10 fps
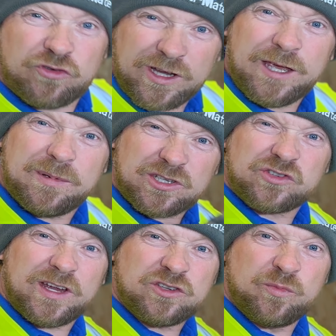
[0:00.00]
try and keep it as
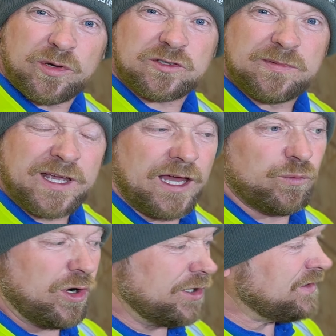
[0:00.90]
straight as you possibly can.
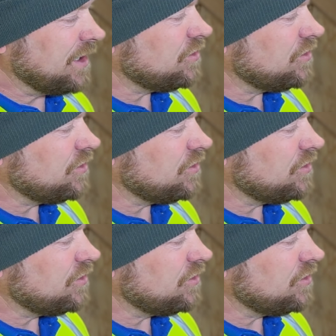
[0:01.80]
What I tend